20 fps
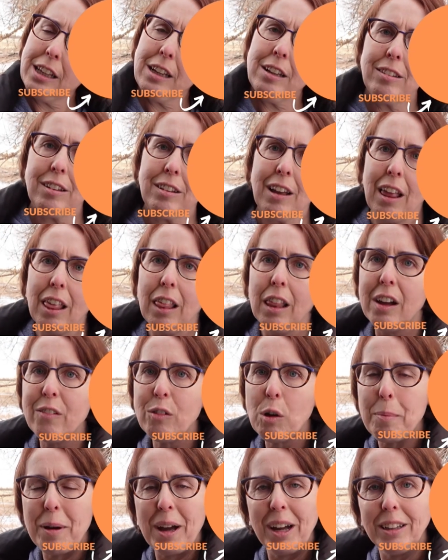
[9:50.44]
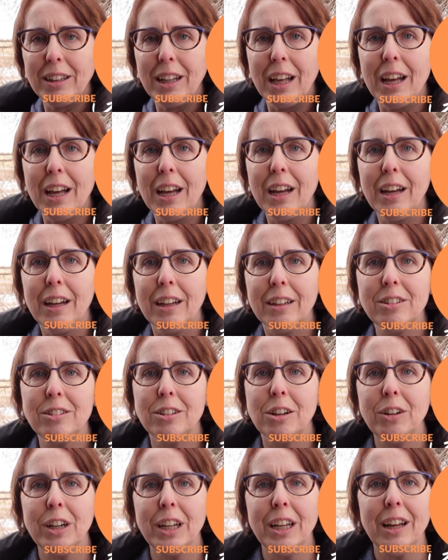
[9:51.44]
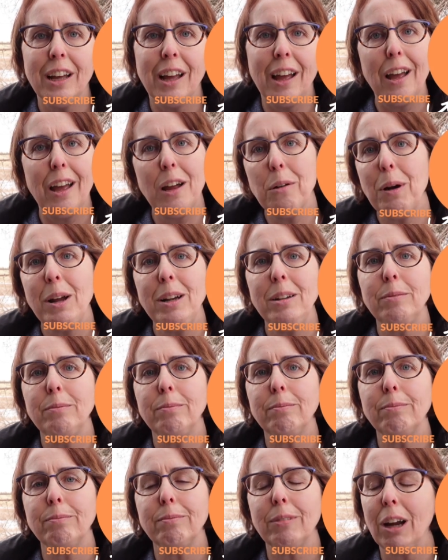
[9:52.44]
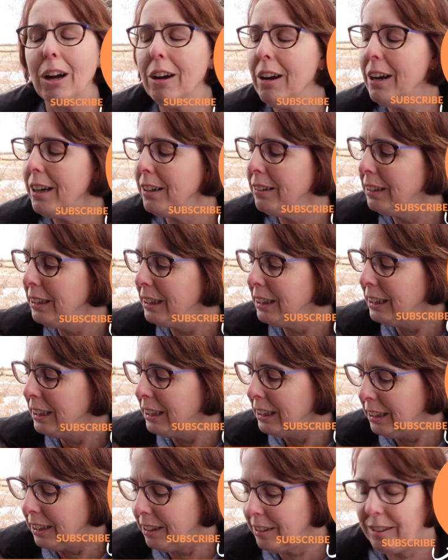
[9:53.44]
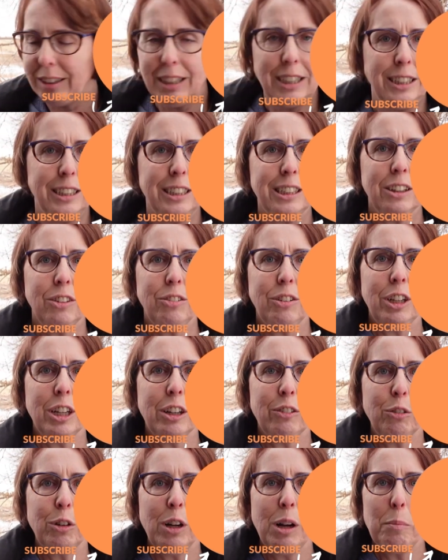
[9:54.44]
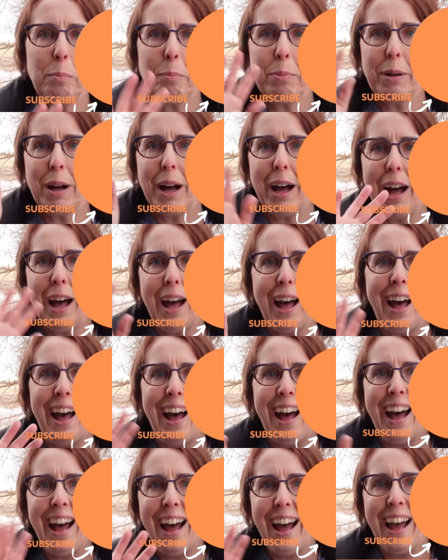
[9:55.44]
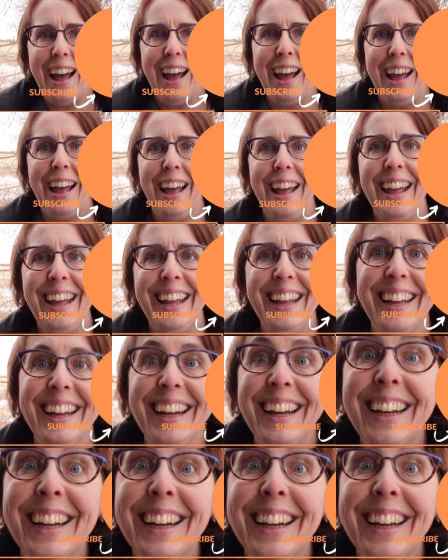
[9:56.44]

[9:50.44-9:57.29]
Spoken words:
things I love about the Sony A1. All right, I'll see you in the next video, everyone. Bye.